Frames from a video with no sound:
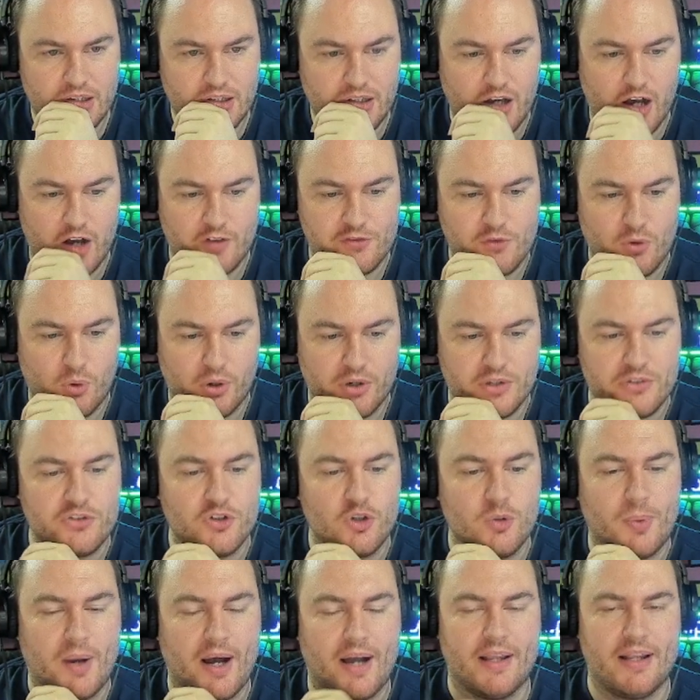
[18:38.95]
Of course,
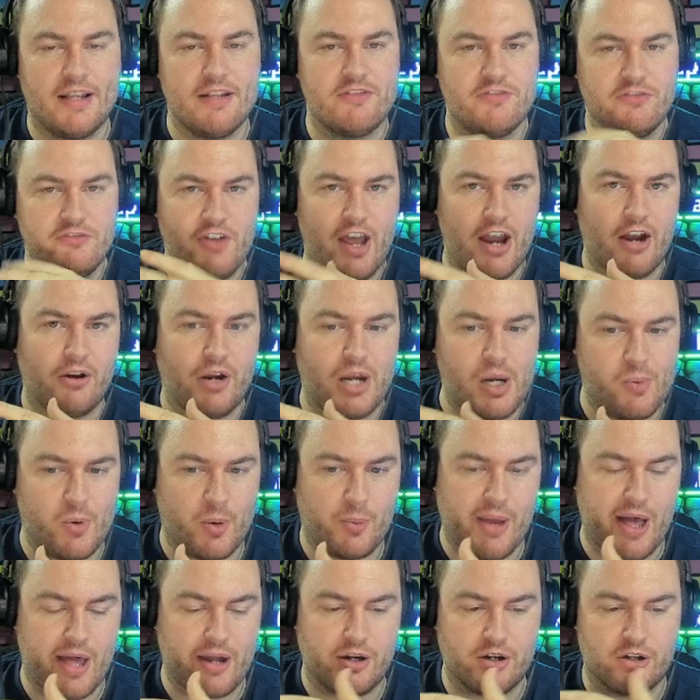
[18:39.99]
Zubat is very
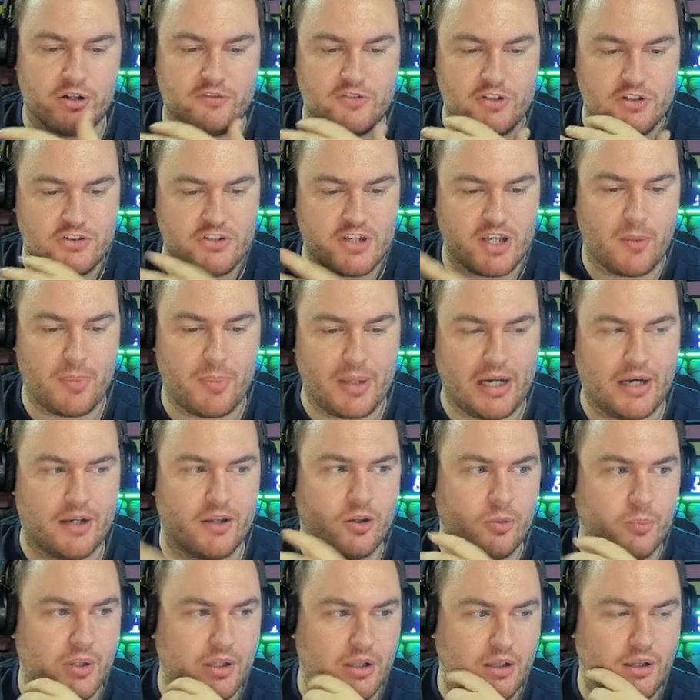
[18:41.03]
repetitive. You see a billion of
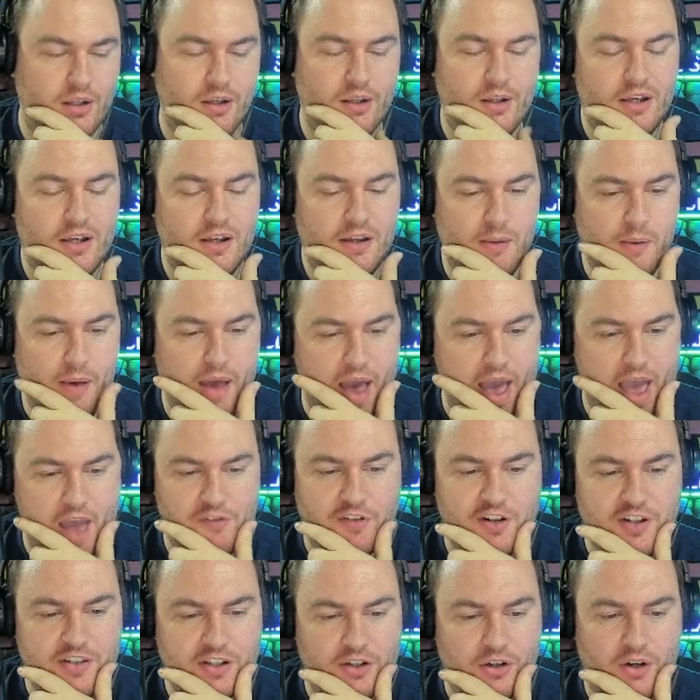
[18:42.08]
them in every
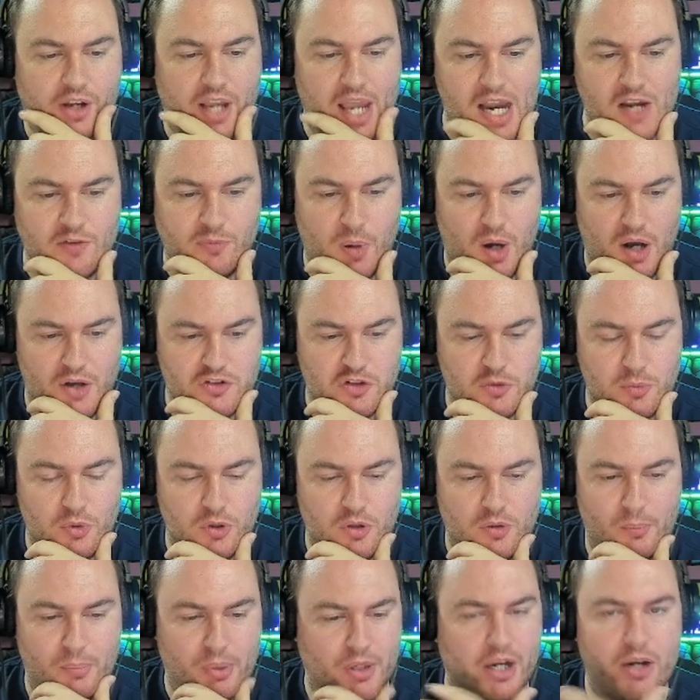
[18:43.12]
single cave possible.
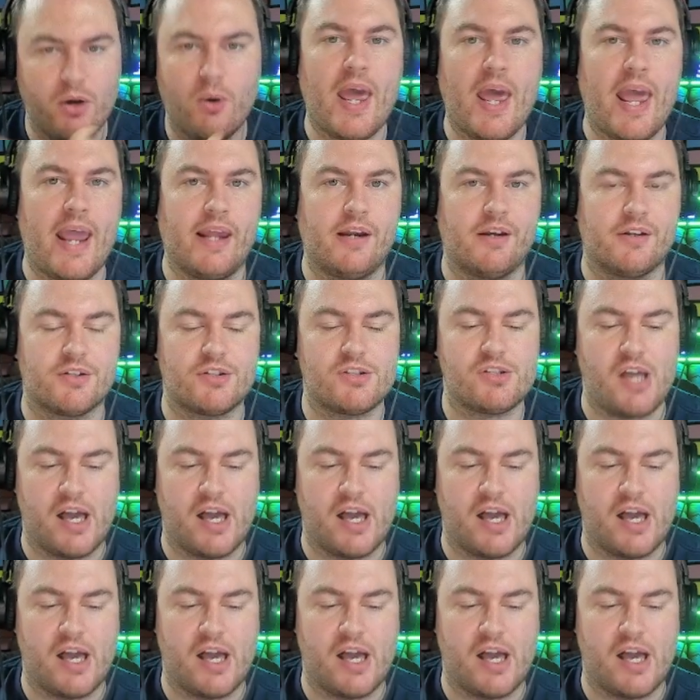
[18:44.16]
But I don't hate it.